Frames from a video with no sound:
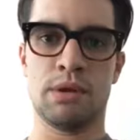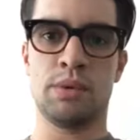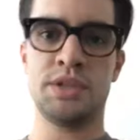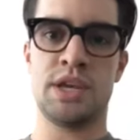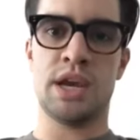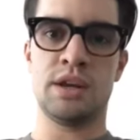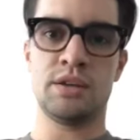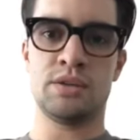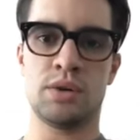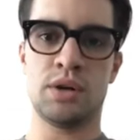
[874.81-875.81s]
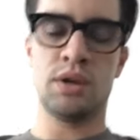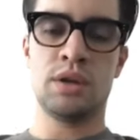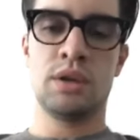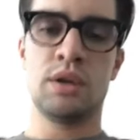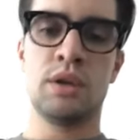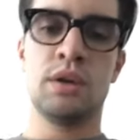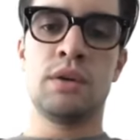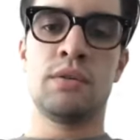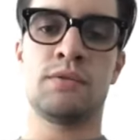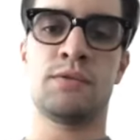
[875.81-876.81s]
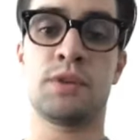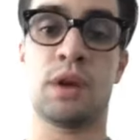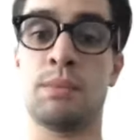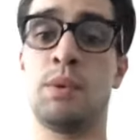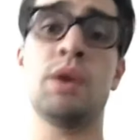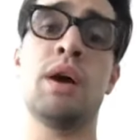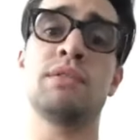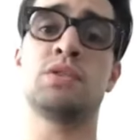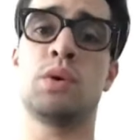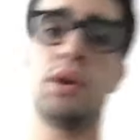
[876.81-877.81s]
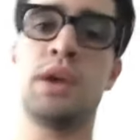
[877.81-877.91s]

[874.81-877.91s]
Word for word: to Louisiana to tour? For, I mean, we don't have a tour